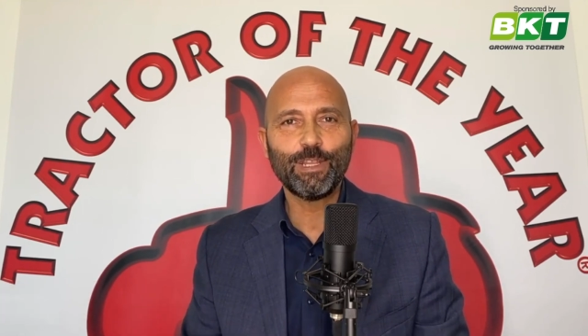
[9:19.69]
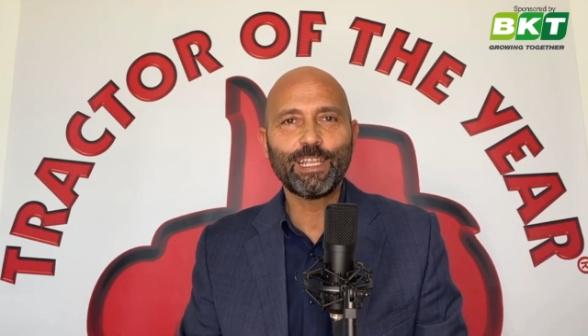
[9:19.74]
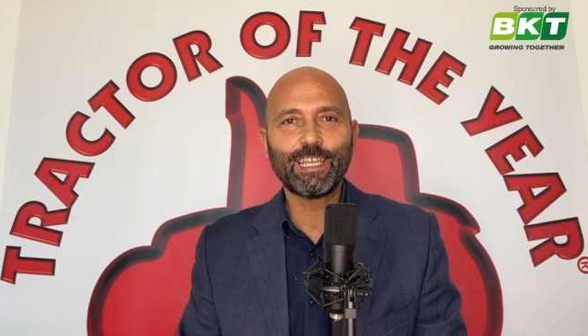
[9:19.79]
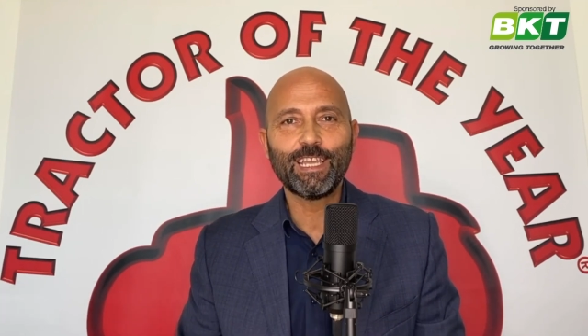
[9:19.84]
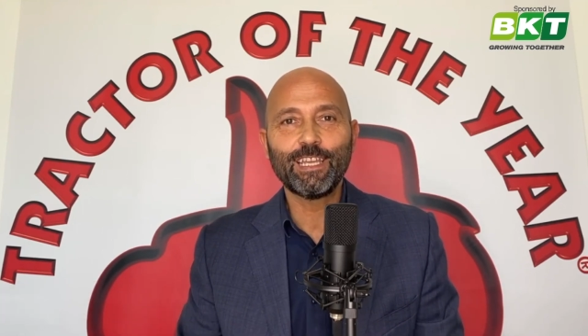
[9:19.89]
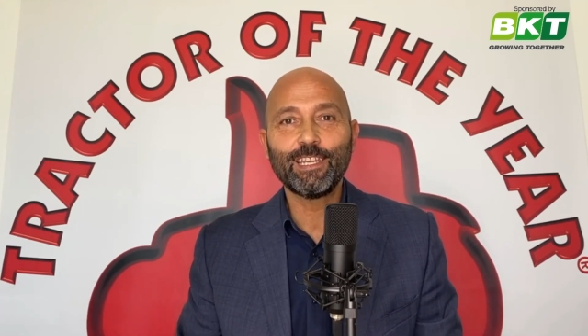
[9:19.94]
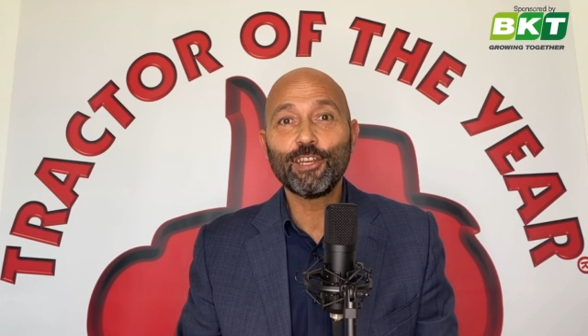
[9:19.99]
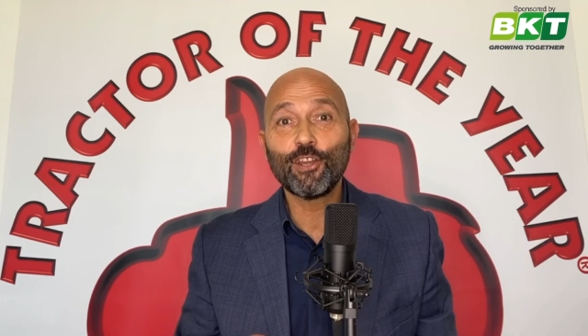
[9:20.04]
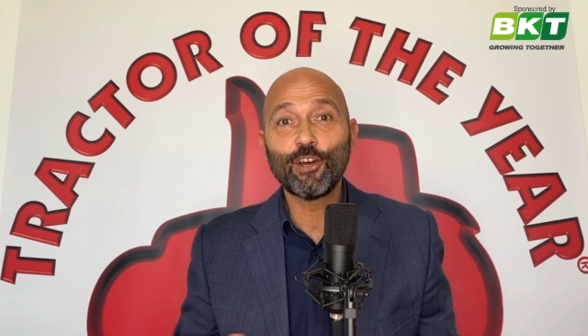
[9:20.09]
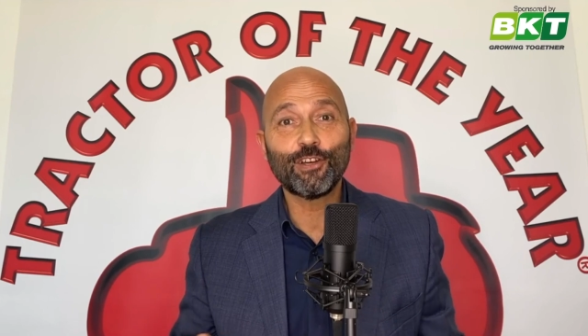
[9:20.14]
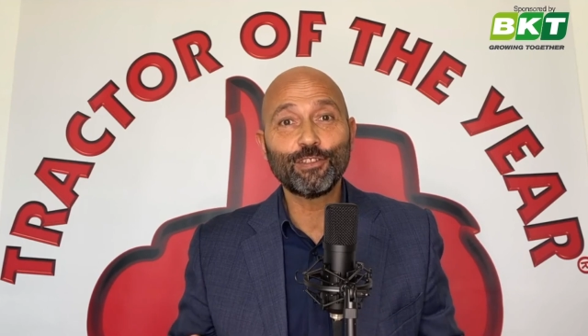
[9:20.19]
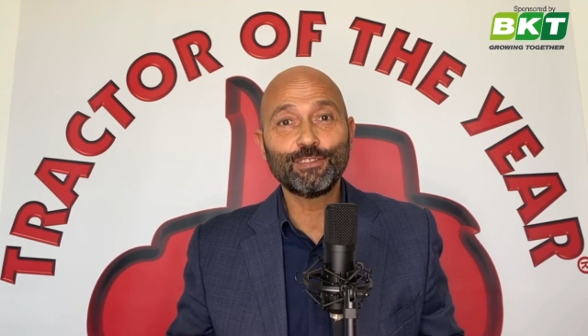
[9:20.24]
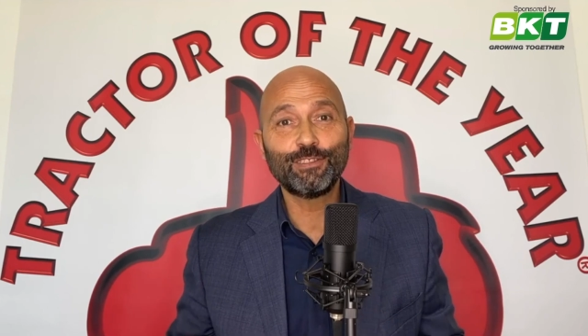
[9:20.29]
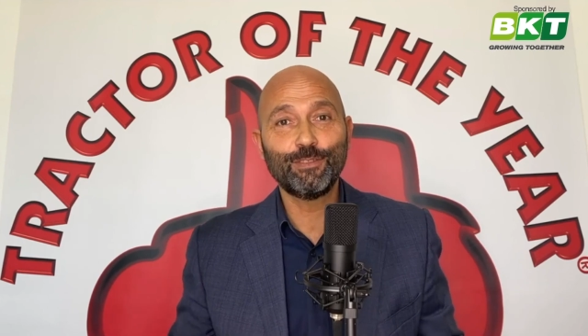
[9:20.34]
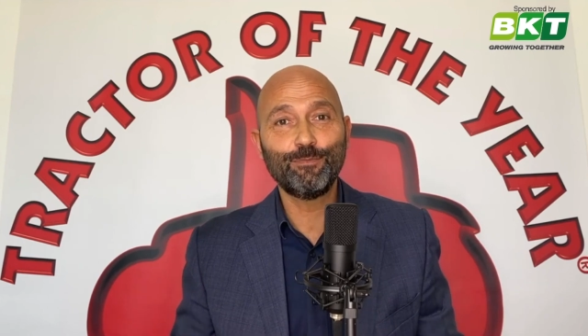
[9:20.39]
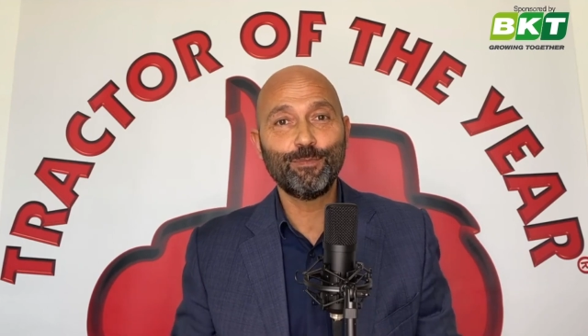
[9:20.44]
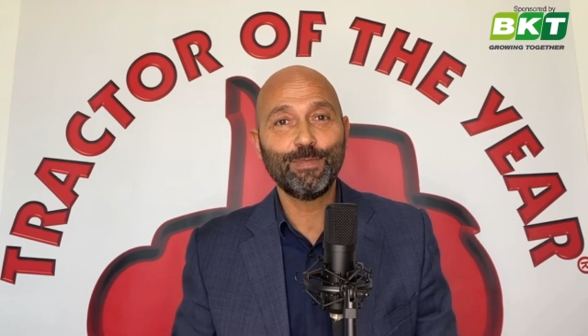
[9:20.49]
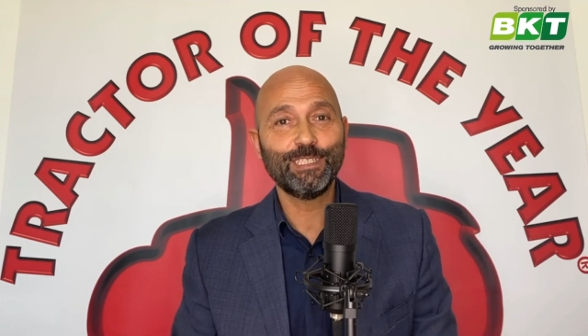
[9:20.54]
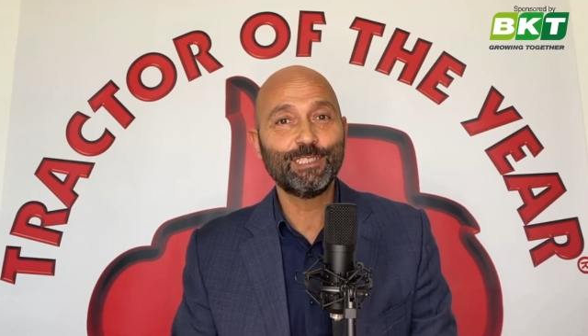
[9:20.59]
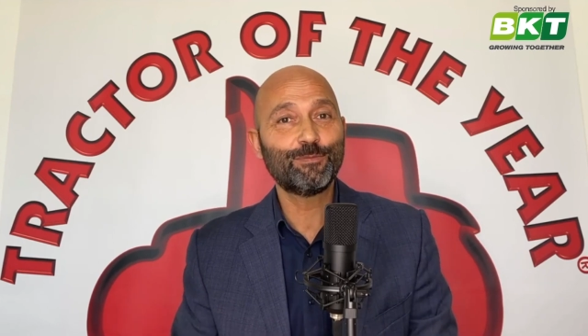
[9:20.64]

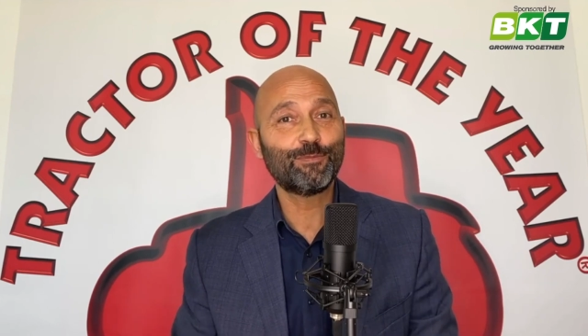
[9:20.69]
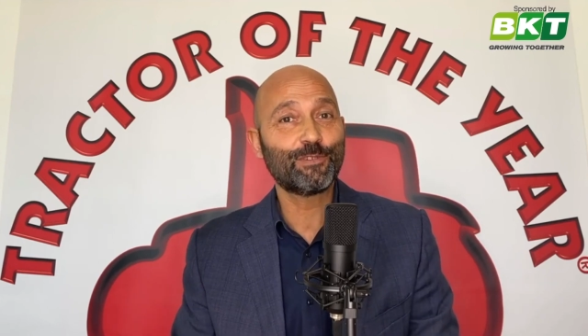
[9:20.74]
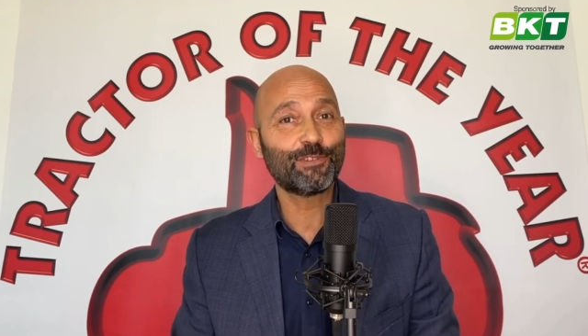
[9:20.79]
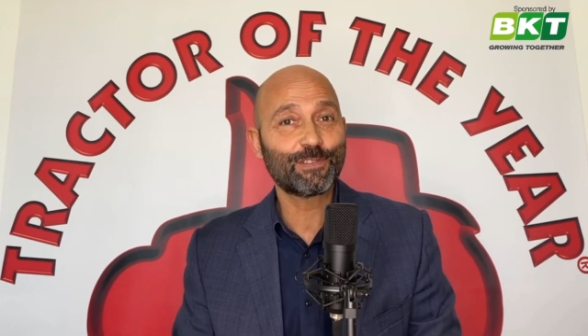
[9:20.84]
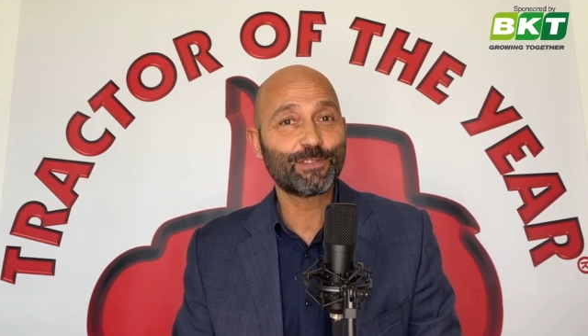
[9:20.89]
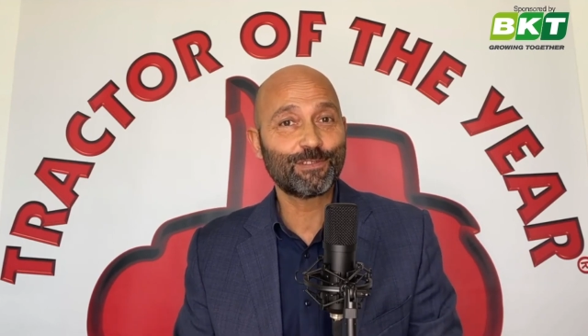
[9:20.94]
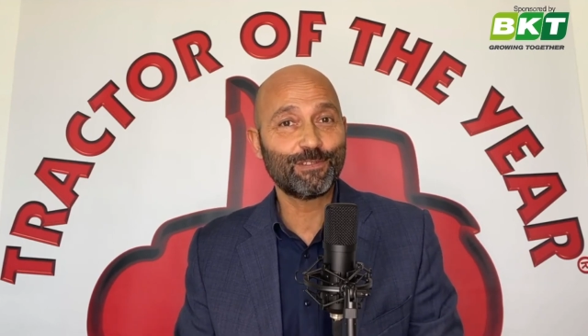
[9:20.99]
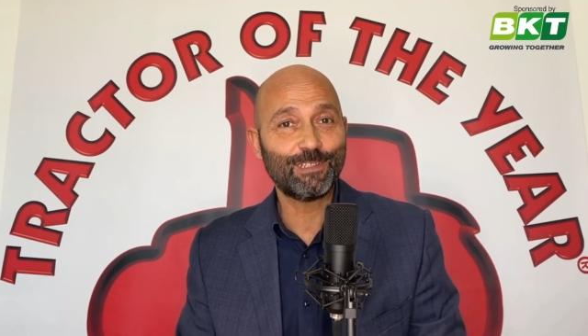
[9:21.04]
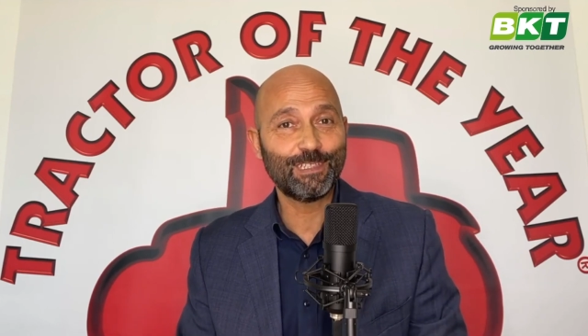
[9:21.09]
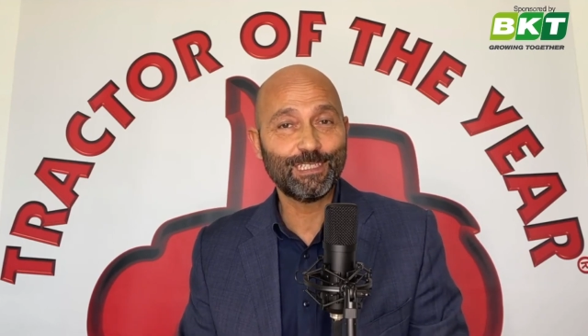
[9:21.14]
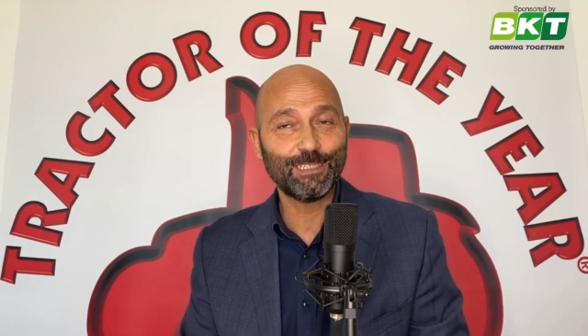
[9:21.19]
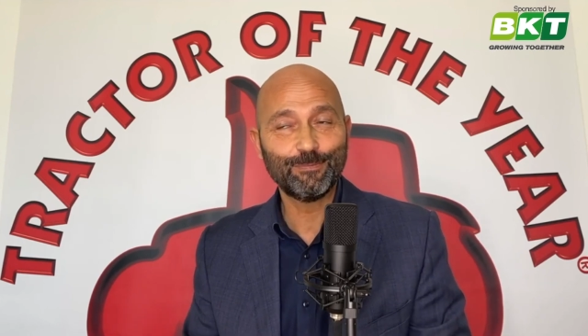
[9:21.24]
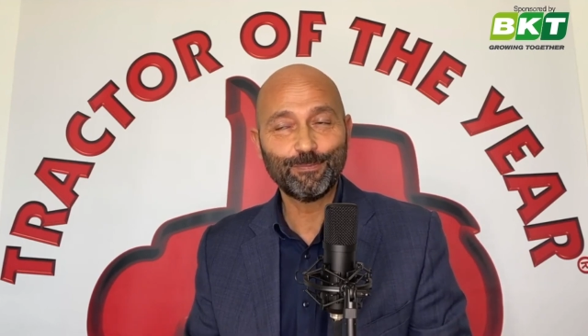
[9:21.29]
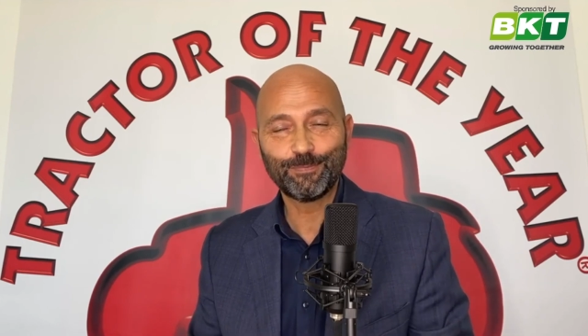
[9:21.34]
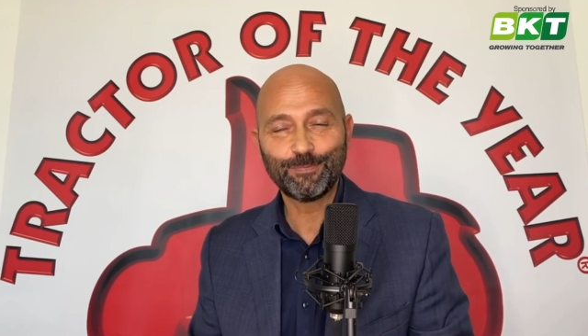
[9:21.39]
cannot meet personally.